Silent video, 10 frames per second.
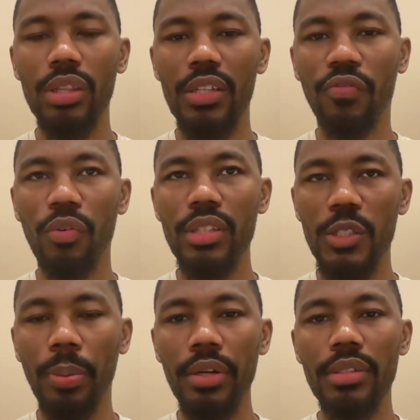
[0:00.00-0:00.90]
for this
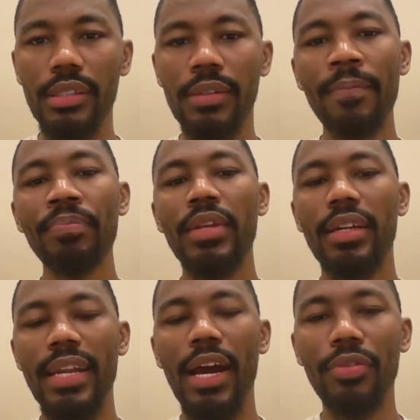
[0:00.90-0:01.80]
person,
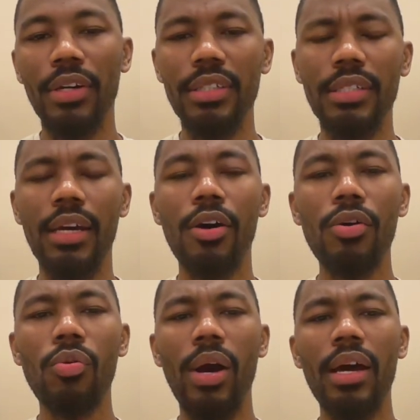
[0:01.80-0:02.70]
now they're going to say,
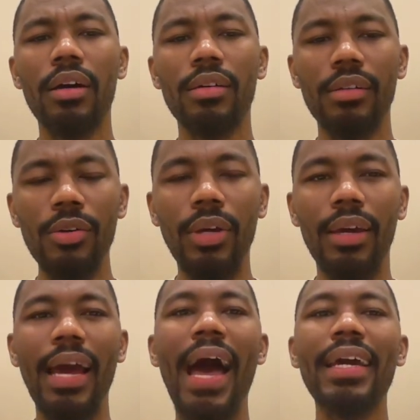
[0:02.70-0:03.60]
oh, wow,
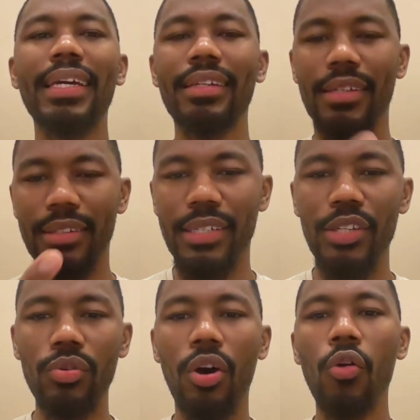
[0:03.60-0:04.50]
okay, I can
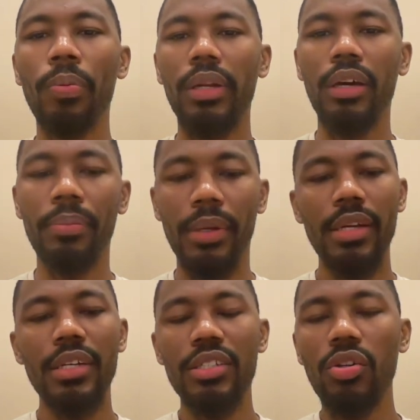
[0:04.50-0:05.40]
continue to open up.
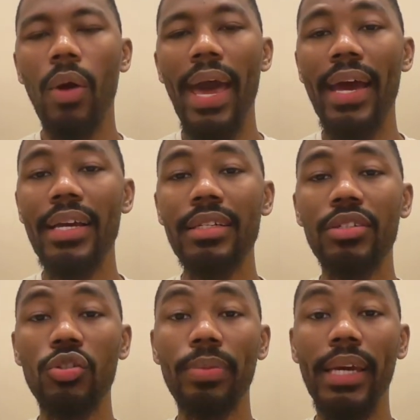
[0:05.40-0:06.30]
So as
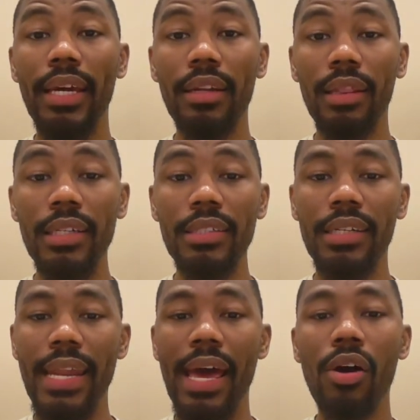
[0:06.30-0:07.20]
you begin to
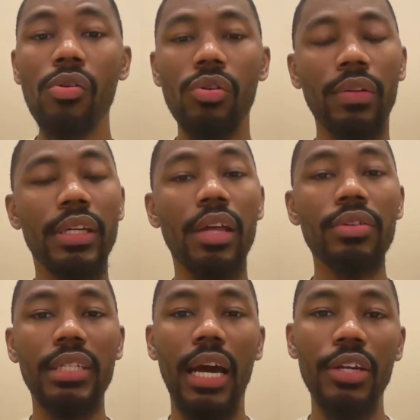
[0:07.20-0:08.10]
listen now, on the other
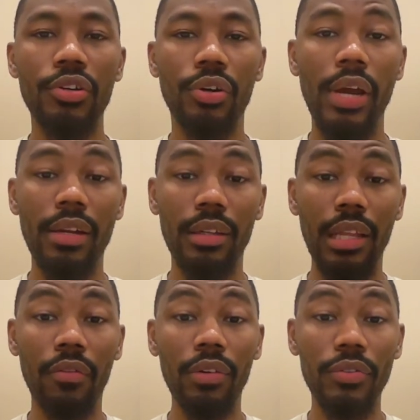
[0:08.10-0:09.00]
side, you're creating a
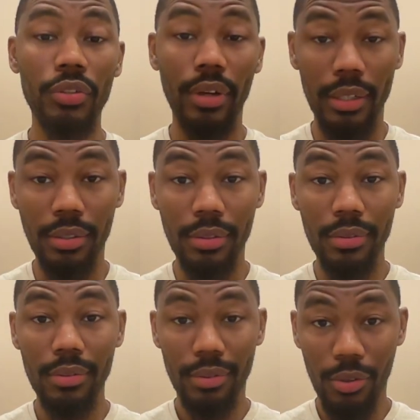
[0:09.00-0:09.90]
level of trust,
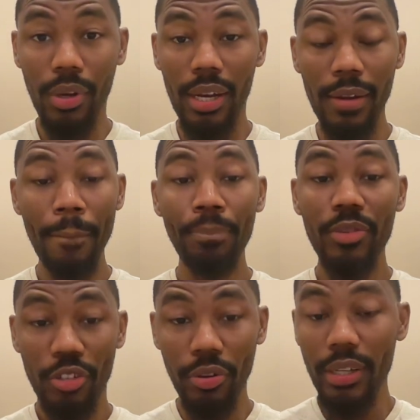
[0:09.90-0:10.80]
okay?
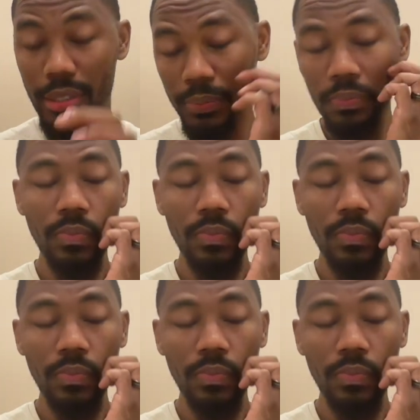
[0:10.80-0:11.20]
Trust.